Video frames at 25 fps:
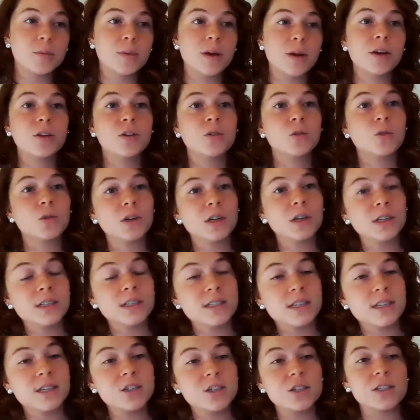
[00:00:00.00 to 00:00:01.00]
about your
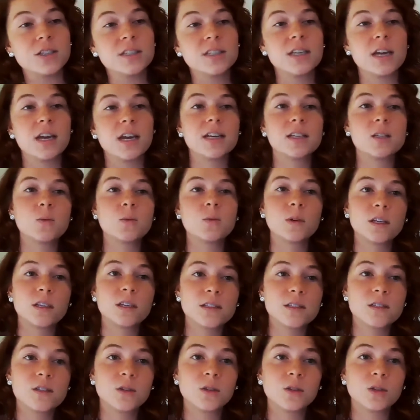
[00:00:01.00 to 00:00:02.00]
organization size, what it
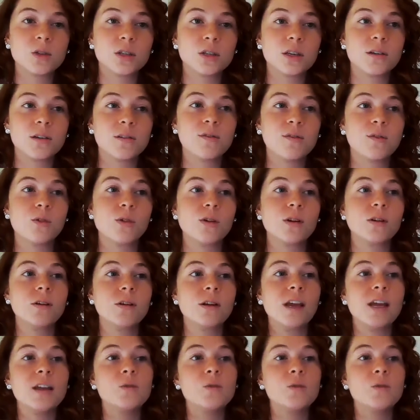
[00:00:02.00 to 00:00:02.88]
is you're looking for.